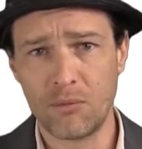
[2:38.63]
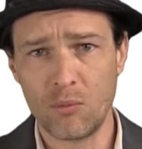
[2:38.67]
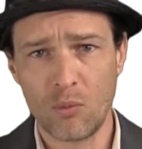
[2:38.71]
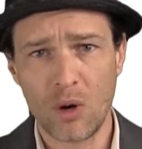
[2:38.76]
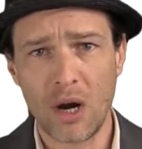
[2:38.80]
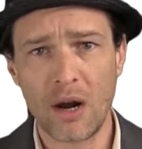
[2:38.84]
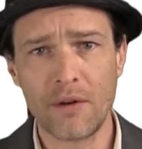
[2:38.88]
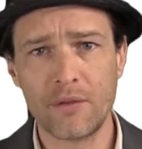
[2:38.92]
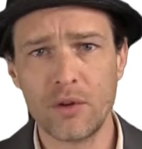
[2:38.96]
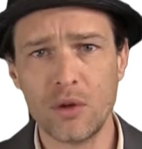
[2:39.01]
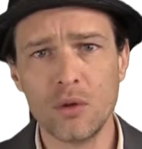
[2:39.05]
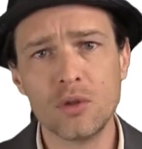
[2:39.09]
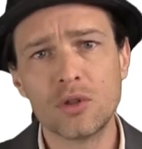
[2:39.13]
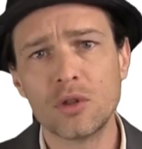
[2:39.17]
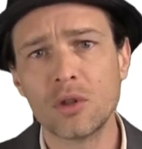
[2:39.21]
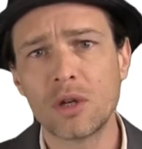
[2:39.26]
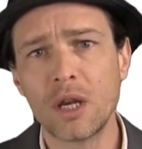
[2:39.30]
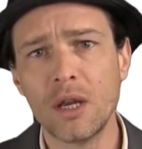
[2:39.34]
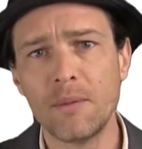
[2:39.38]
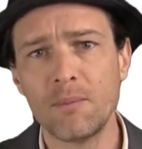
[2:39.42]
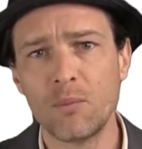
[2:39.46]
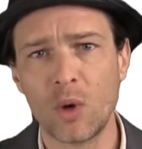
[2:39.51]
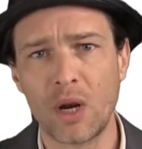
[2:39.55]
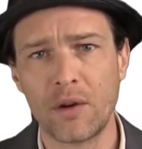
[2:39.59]
wherever you took
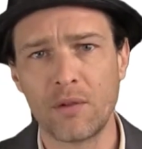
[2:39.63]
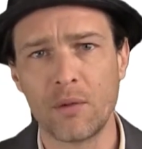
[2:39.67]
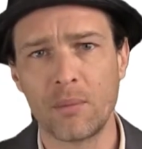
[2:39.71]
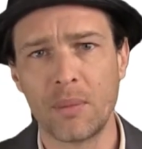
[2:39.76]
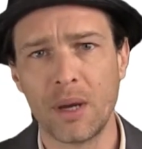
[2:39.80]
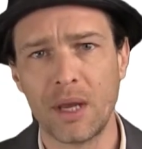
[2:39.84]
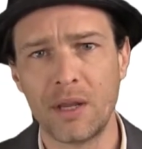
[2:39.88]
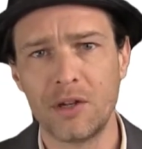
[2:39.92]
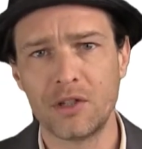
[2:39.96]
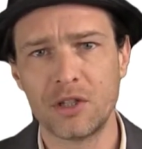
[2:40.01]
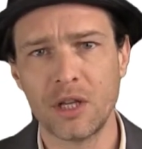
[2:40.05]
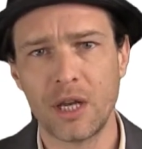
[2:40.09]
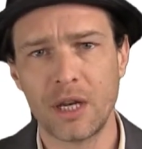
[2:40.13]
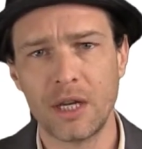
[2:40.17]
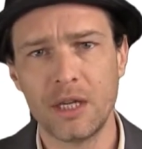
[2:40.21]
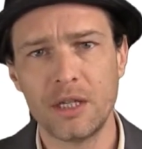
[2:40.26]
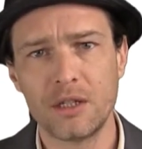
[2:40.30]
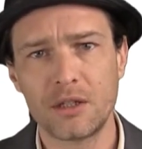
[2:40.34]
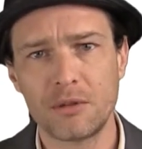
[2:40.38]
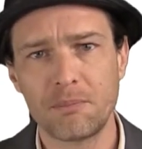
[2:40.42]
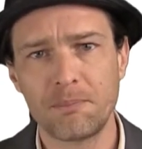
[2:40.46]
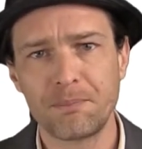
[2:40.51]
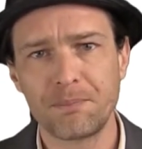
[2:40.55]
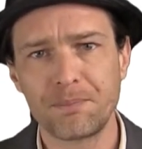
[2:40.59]
it, whatever page that
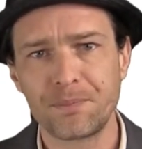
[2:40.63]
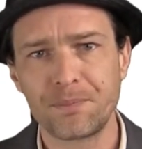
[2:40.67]
is.